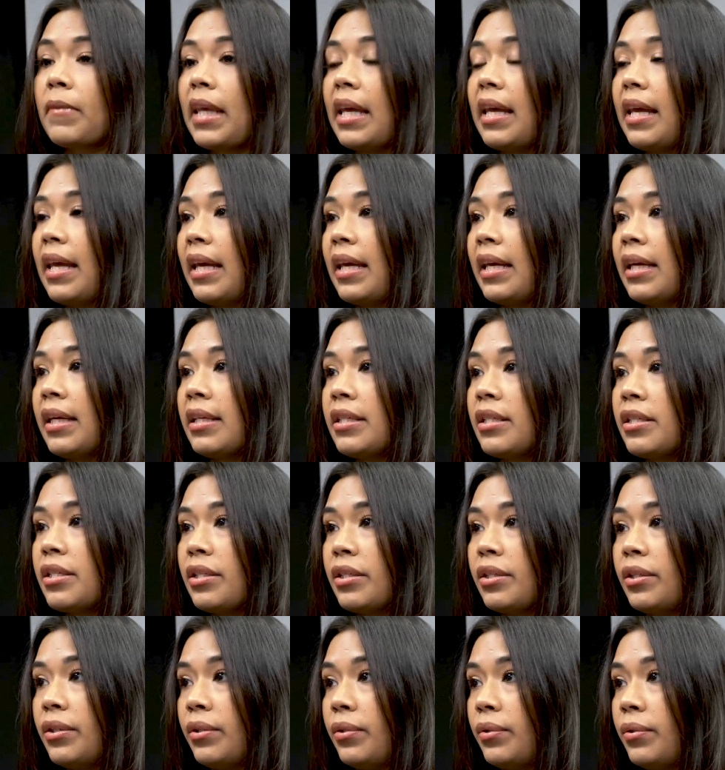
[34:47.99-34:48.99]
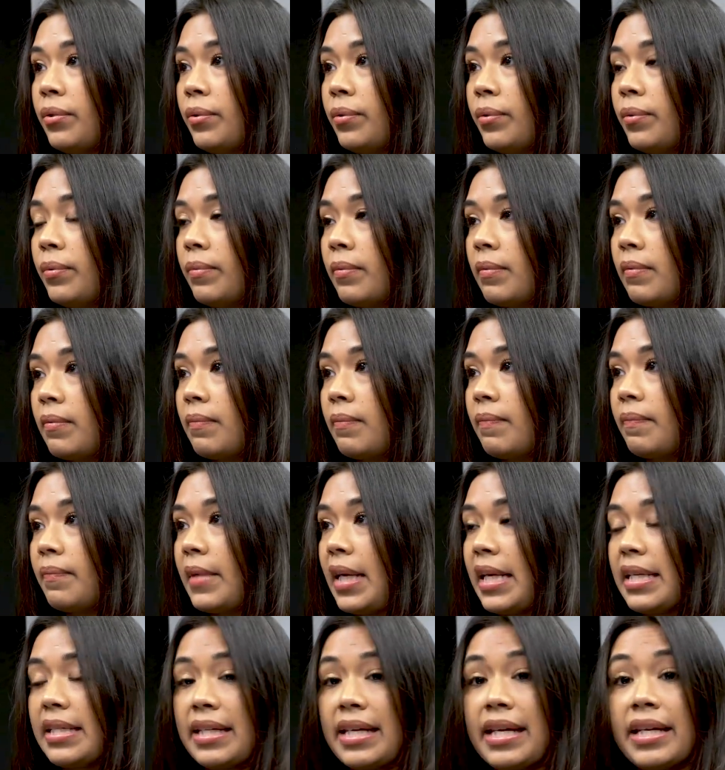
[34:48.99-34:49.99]
and you
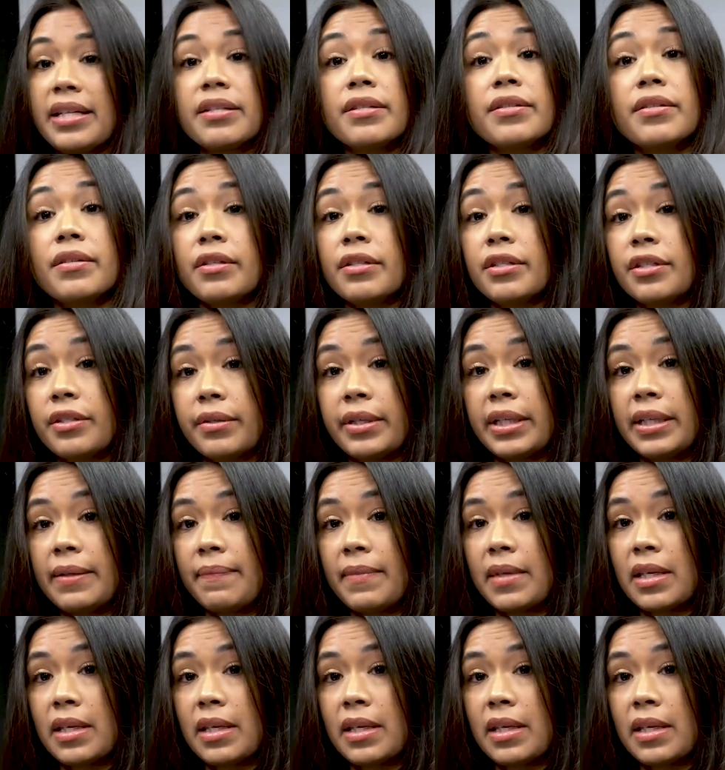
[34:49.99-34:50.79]
had to get surgery